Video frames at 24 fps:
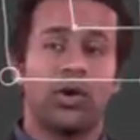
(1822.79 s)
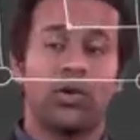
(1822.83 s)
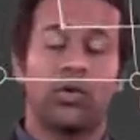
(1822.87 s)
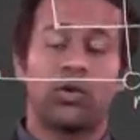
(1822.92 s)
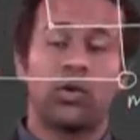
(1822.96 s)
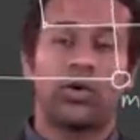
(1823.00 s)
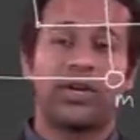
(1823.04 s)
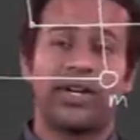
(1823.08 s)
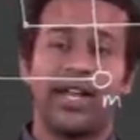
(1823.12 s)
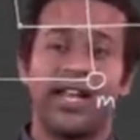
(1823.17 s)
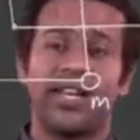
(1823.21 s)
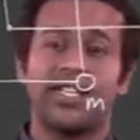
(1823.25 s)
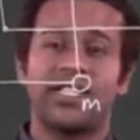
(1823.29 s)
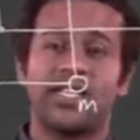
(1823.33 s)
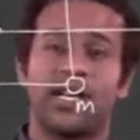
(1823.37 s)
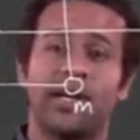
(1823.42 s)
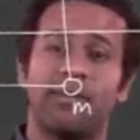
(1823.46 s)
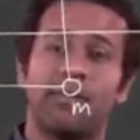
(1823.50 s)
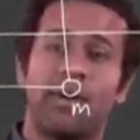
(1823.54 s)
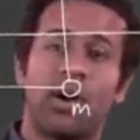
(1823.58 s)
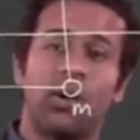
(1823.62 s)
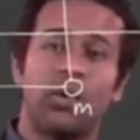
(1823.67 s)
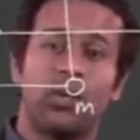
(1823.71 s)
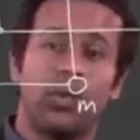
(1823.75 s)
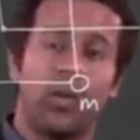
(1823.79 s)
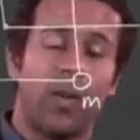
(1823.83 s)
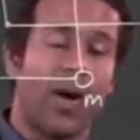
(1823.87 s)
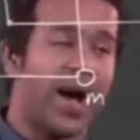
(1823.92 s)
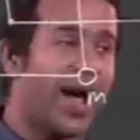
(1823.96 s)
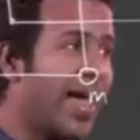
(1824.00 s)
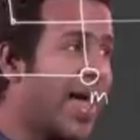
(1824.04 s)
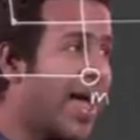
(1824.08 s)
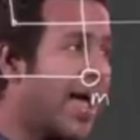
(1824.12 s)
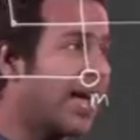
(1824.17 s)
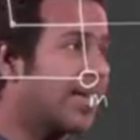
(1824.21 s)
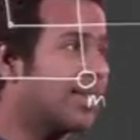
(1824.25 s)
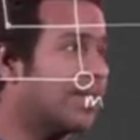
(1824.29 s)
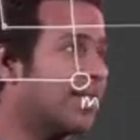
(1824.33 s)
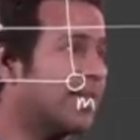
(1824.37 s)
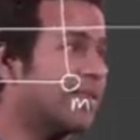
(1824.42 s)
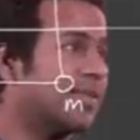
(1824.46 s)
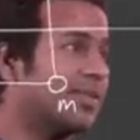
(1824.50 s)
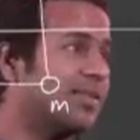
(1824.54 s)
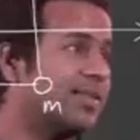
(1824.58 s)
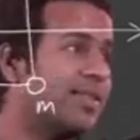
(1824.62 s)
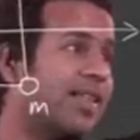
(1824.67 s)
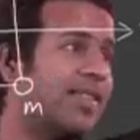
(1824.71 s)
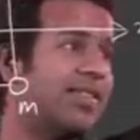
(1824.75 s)
rotation about
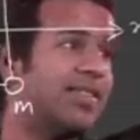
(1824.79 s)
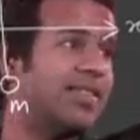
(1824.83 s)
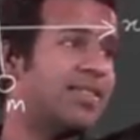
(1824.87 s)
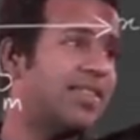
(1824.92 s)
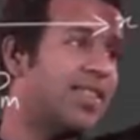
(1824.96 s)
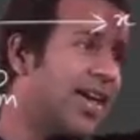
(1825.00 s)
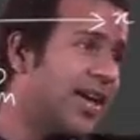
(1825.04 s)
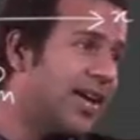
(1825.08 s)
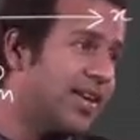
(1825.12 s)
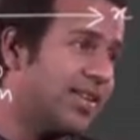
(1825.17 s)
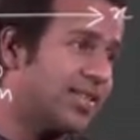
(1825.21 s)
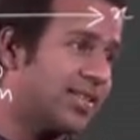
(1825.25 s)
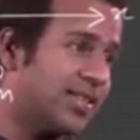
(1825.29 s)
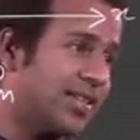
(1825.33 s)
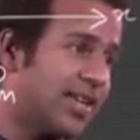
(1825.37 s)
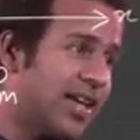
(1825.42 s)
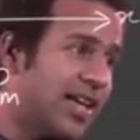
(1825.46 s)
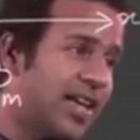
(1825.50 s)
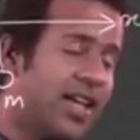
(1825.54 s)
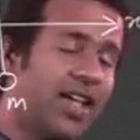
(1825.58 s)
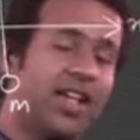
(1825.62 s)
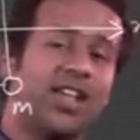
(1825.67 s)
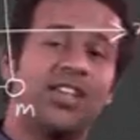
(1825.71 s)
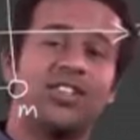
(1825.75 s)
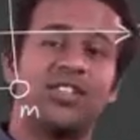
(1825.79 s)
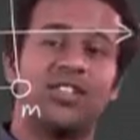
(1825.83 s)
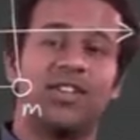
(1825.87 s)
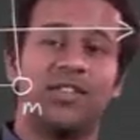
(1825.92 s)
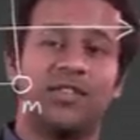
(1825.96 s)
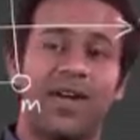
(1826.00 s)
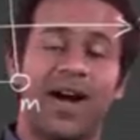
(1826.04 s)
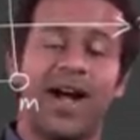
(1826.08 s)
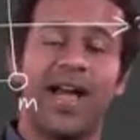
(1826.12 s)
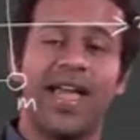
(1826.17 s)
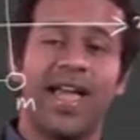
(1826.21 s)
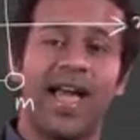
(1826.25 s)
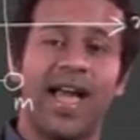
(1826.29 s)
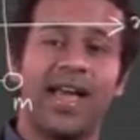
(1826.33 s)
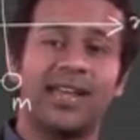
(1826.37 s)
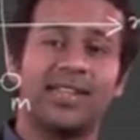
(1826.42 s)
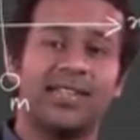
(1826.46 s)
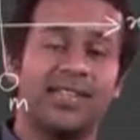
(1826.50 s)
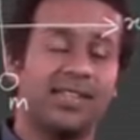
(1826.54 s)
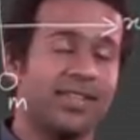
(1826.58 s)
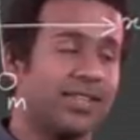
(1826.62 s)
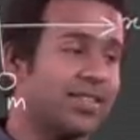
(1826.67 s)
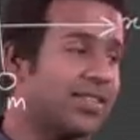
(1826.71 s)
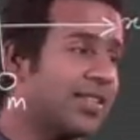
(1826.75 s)
y-axis, then this is the
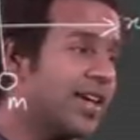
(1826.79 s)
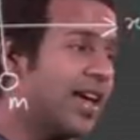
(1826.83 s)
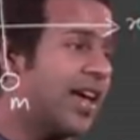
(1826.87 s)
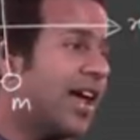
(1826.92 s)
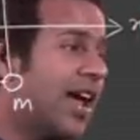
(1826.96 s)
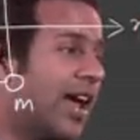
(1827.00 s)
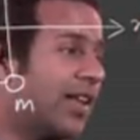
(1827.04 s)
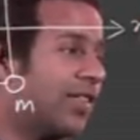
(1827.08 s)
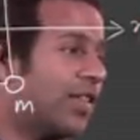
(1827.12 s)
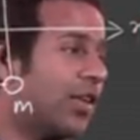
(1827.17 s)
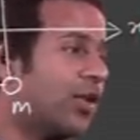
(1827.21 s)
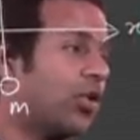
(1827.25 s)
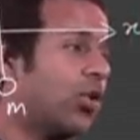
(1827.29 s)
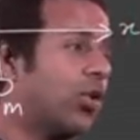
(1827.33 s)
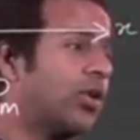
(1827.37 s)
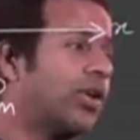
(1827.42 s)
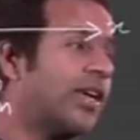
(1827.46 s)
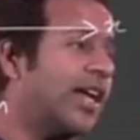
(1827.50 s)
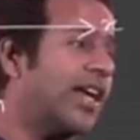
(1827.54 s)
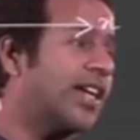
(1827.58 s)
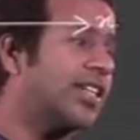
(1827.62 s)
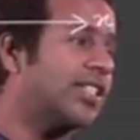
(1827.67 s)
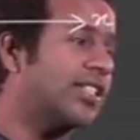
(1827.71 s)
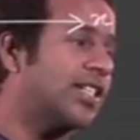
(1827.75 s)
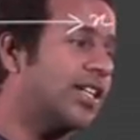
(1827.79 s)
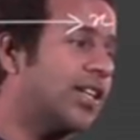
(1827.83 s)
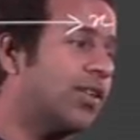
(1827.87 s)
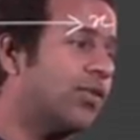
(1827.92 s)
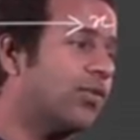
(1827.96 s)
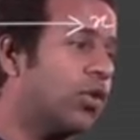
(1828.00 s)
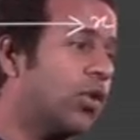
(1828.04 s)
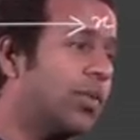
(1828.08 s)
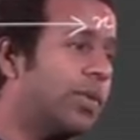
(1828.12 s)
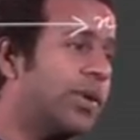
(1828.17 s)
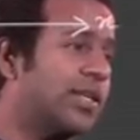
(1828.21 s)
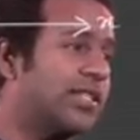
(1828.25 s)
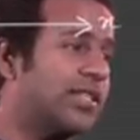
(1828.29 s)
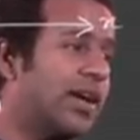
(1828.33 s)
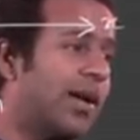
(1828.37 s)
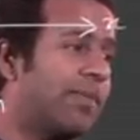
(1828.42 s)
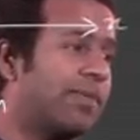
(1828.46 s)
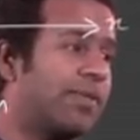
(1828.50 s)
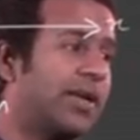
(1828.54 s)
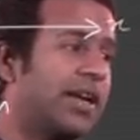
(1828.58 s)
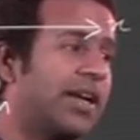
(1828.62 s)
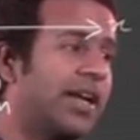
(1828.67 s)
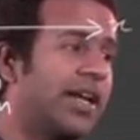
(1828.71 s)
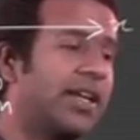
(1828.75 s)
y-axis and the rotation would be
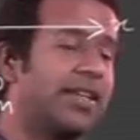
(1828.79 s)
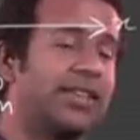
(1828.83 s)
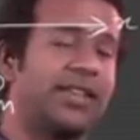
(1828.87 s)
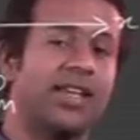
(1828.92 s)
something like